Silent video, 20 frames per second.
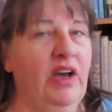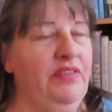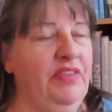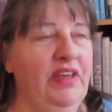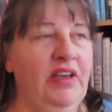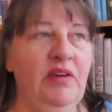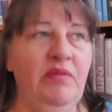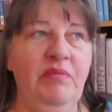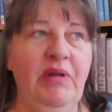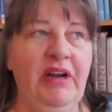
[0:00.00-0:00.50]
I
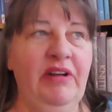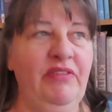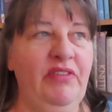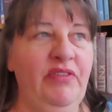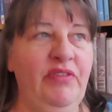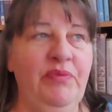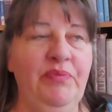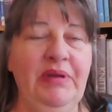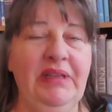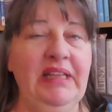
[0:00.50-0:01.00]
think it might have
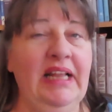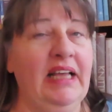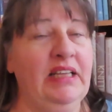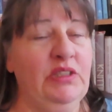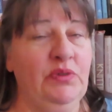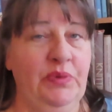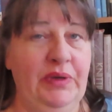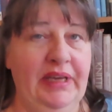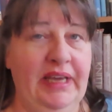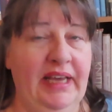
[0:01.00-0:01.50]
even been
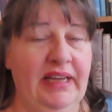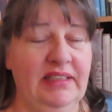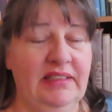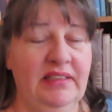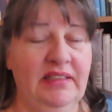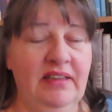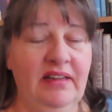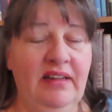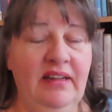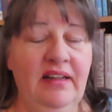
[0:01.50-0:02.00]
last
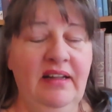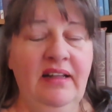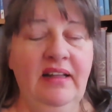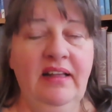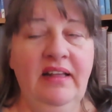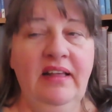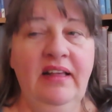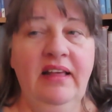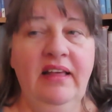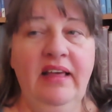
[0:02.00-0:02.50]
weekend.
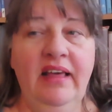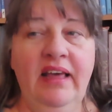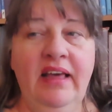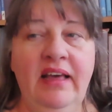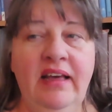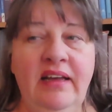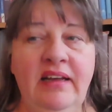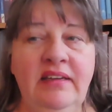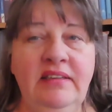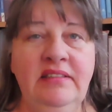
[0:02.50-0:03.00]

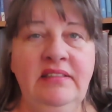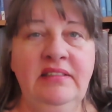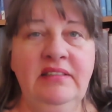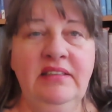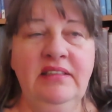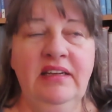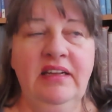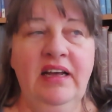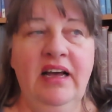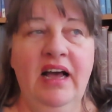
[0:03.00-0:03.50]

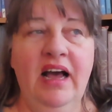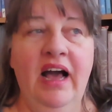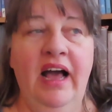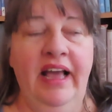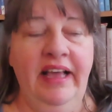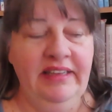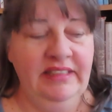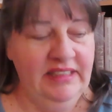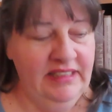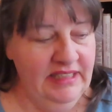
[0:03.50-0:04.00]
And
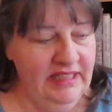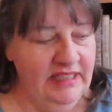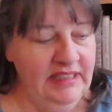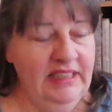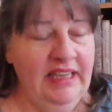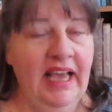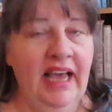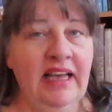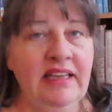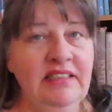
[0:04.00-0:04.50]
I
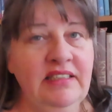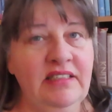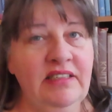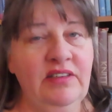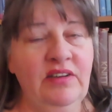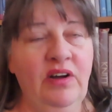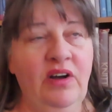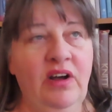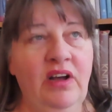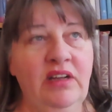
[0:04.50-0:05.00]
did cast
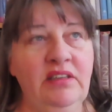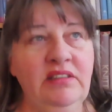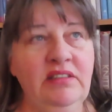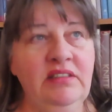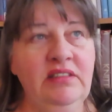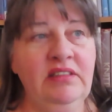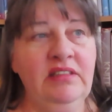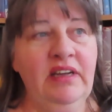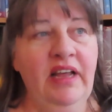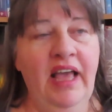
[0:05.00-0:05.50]
it
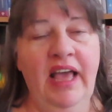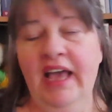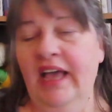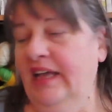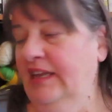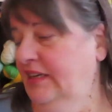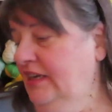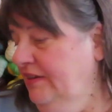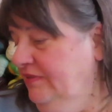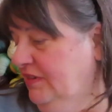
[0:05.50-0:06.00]
on,
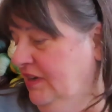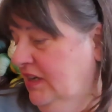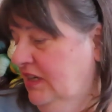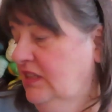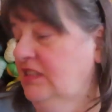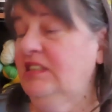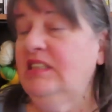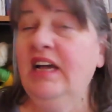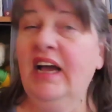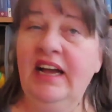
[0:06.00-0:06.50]
and I've got
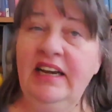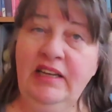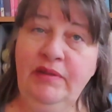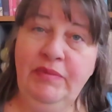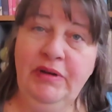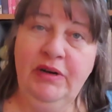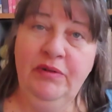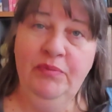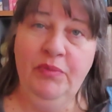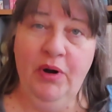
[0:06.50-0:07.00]
a tiny
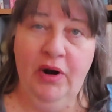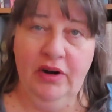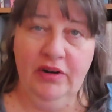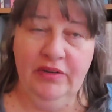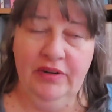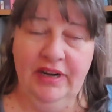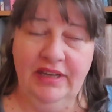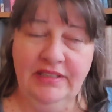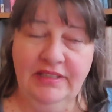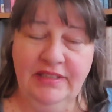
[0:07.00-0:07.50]
bit of
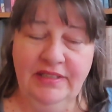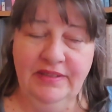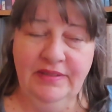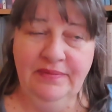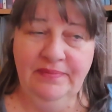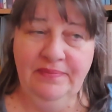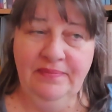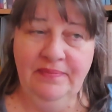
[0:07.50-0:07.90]
progress.